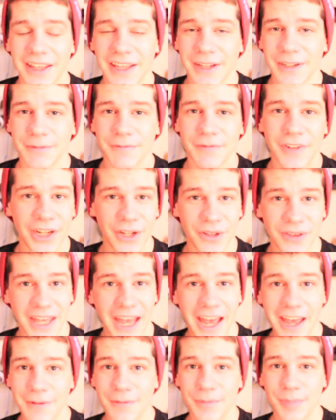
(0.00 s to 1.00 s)
and video that
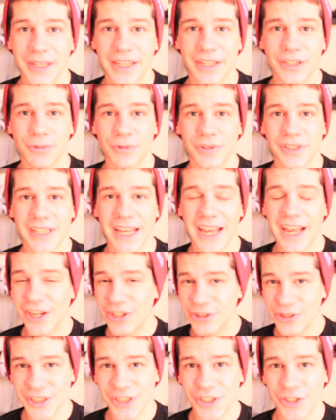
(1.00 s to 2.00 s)
I picked was
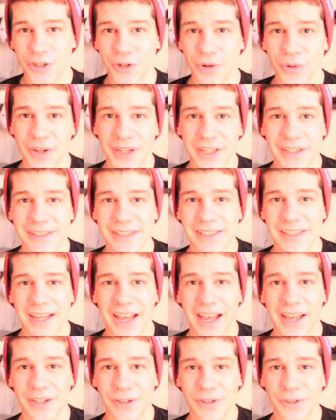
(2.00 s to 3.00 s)
Andrea's Choice
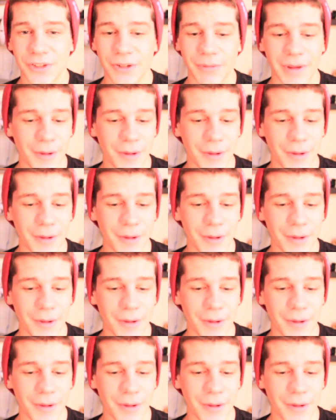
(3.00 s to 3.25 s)
on YouTube.